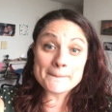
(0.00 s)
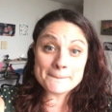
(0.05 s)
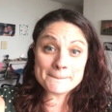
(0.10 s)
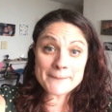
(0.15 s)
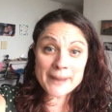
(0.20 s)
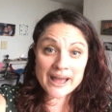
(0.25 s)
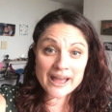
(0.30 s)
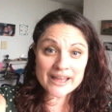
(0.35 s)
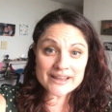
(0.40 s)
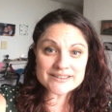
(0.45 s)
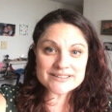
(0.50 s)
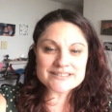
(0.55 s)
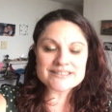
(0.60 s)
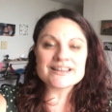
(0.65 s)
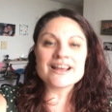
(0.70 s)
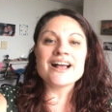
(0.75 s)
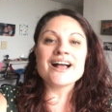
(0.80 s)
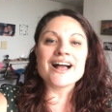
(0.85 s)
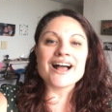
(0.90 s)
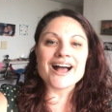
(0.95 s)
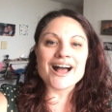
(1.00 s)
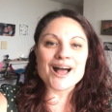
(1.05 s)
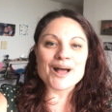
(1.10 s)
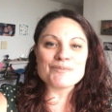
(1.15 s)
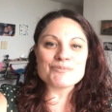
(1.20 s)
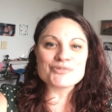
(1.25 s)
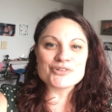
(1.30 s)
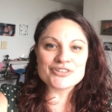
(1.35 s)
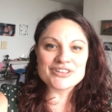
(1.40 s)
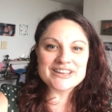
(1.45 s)
But
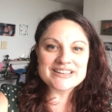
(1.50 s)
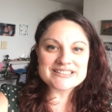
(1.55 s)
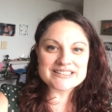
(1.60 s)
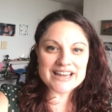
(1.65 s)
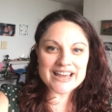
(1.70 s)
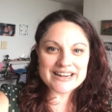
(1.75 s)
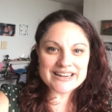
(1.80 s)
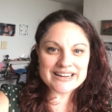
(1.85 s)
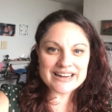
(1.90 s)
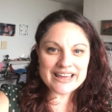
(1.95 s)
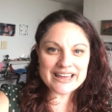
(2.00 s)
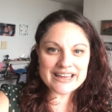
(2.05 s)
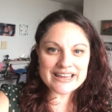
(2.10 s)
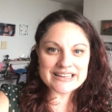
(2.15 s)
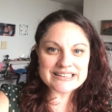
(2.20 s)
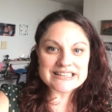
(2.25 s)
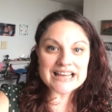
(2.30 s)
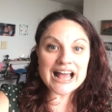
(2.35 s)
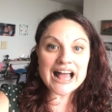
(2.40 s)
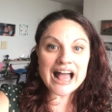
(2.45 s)
um, for these 90 days,